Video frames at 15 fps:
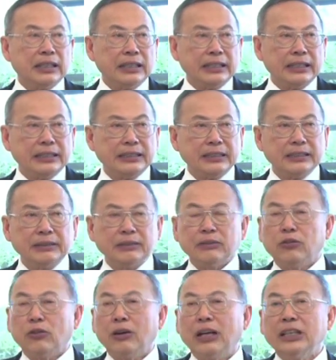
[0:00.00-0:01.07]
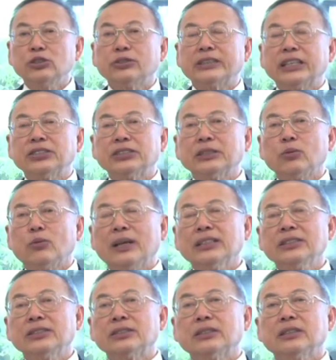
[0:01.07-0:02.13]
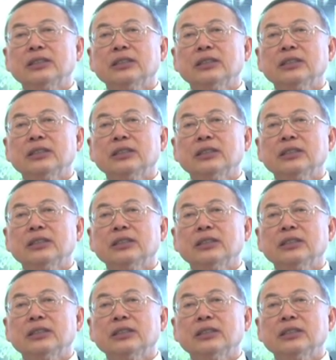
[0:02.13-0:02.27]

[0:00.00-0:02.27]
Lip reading: And for education-wise,